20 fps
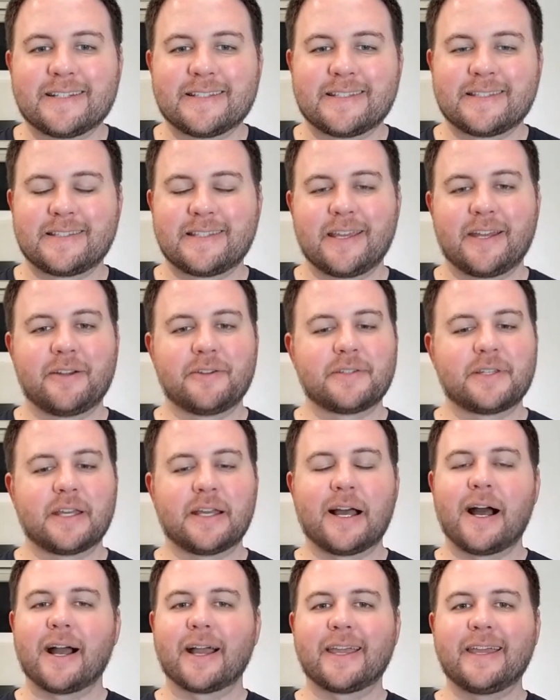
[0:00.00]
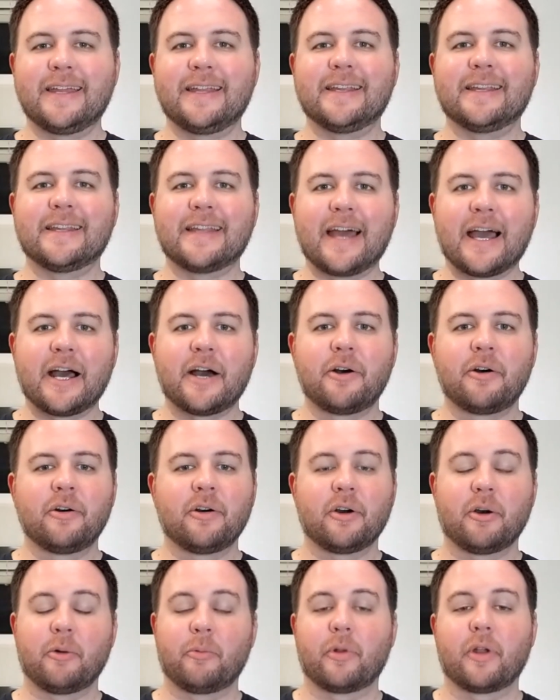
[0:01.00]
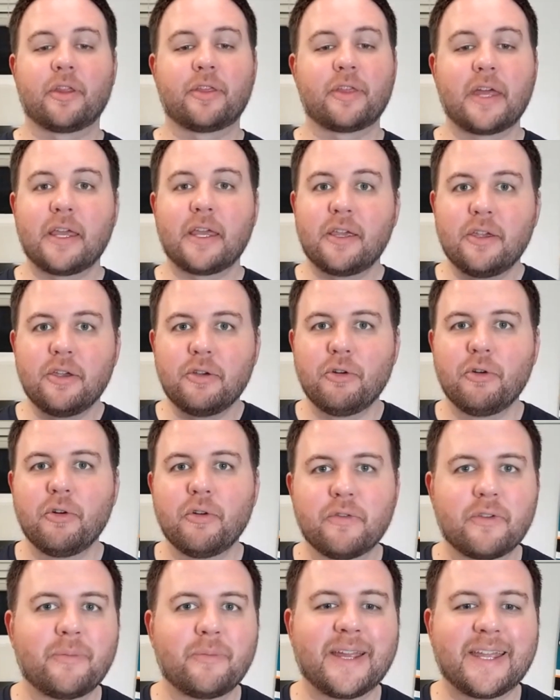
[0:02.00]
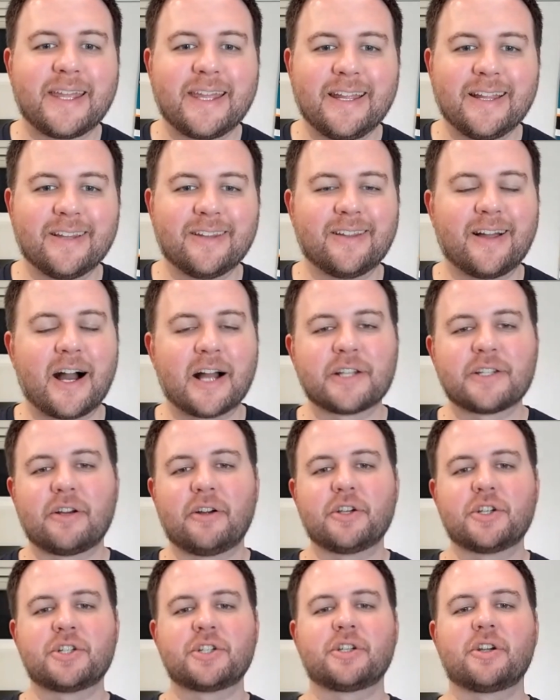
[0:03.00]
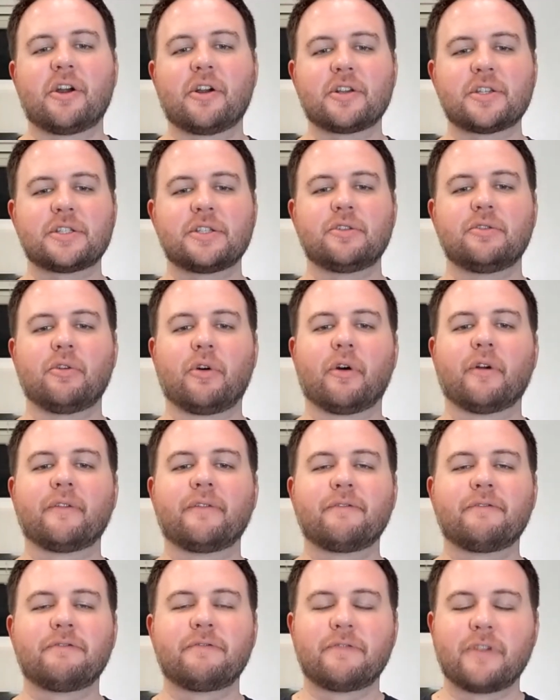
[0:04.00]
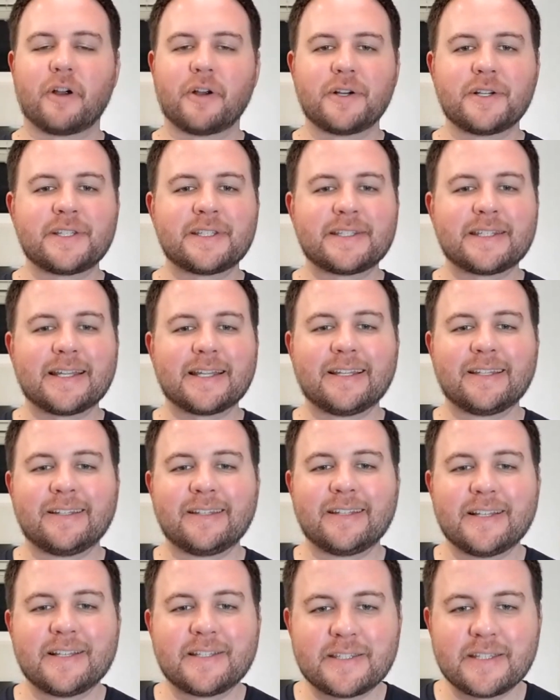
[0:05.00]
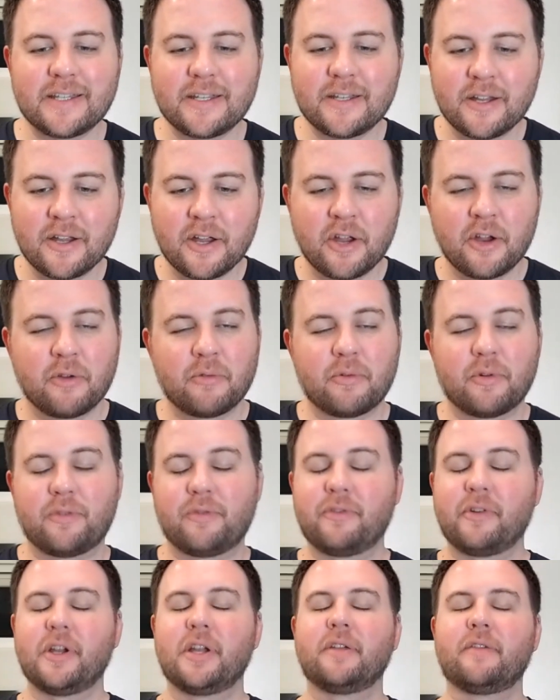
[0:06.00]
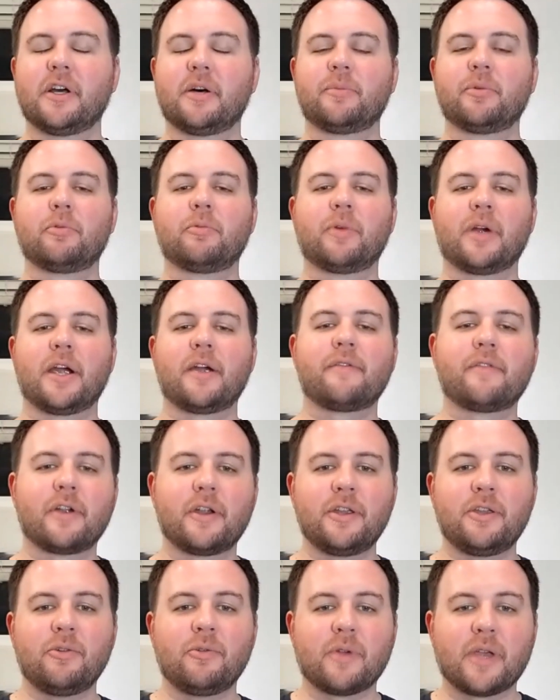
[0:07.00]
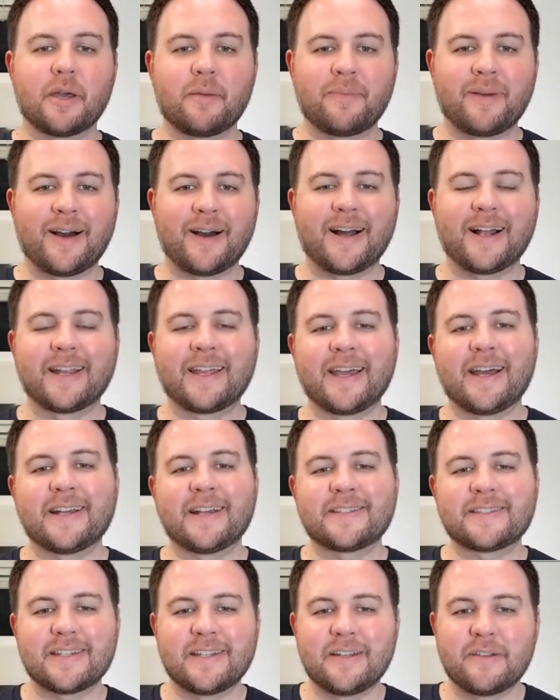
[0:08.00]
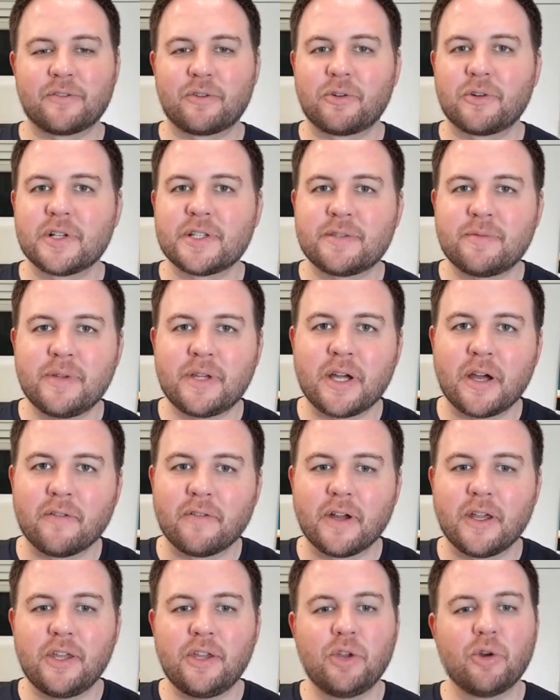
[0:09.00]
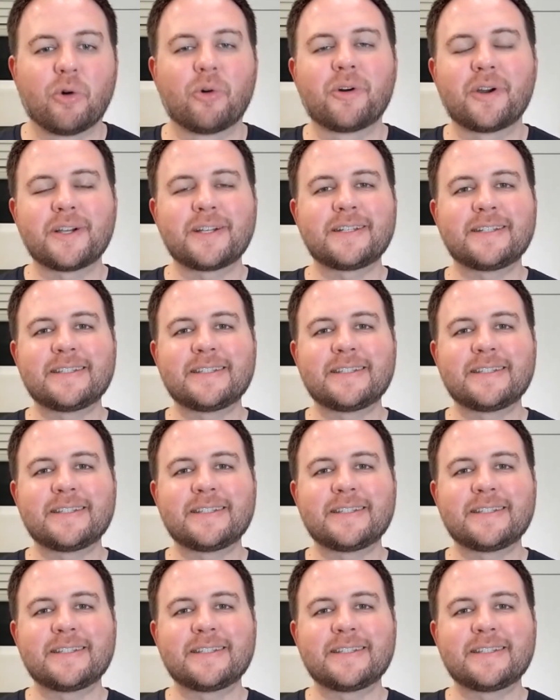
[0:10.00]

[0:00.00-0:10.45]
San Jose Hockey Now. I want to thank you for making Locked On Sharks your first listen. We're free and available wherever you get podcasts. And of course, we cover your